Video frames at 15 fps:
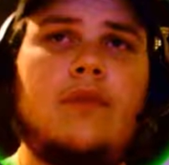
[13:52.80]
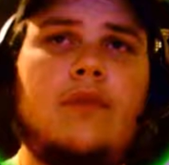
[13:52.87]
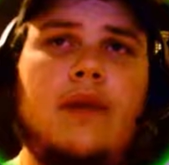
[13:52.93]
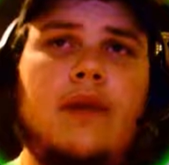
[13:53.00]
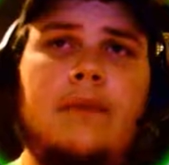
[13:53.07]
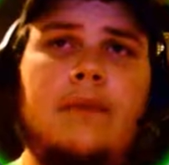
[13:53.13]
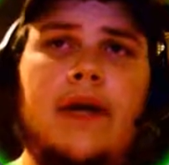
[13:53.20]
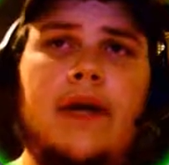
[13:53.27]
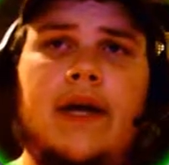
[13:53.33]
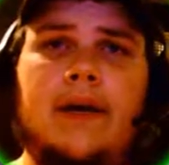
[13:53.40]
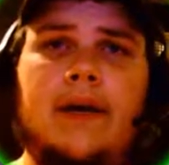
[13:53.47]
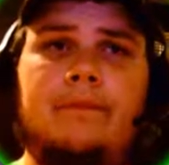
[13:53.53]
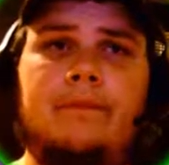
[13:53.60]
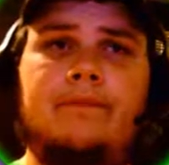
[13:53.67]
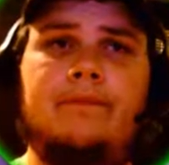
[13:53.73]
But,
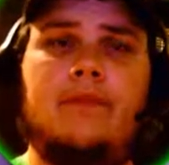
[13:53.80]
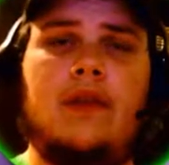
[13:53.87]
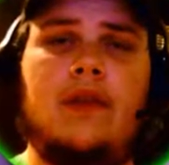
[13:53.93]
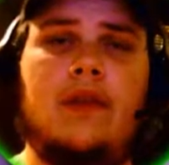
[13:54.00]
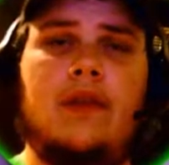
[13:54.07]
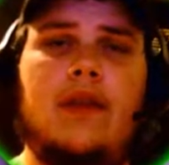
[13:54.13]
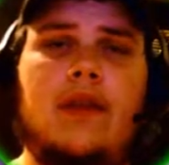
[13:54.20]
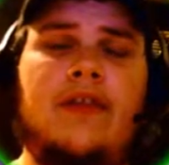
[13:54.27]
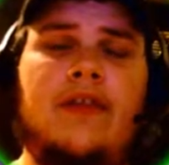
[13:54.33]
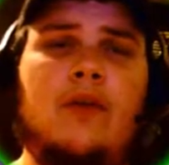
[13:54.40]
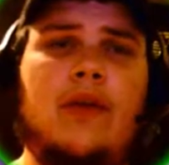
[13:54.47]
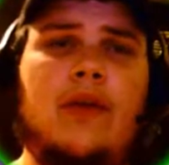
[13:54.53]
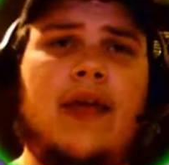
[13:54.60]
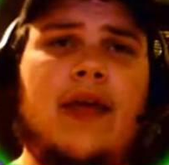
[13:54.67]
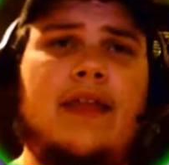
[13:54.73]
I
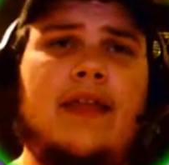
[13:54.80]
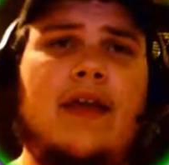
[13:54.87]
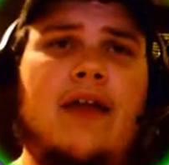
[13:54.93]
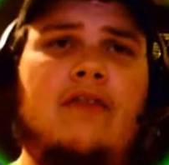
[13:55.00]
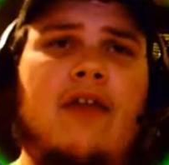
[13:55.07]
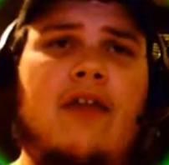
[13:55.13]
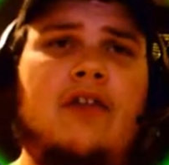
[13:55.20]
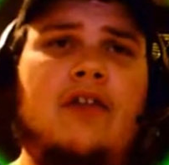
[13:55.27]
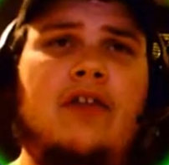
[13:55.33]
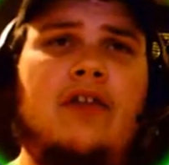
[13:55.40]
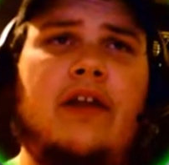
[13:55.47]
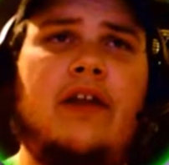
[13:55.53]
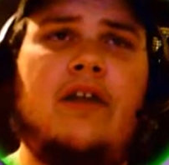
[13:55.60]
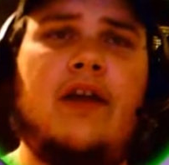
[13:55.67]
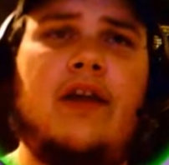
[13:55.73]
think we got that rather
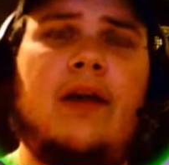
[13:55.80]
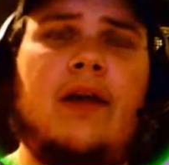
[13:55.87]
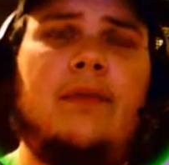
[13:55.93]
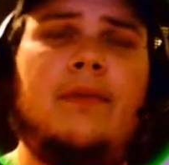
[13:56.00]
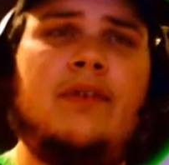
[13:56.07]
cleared up.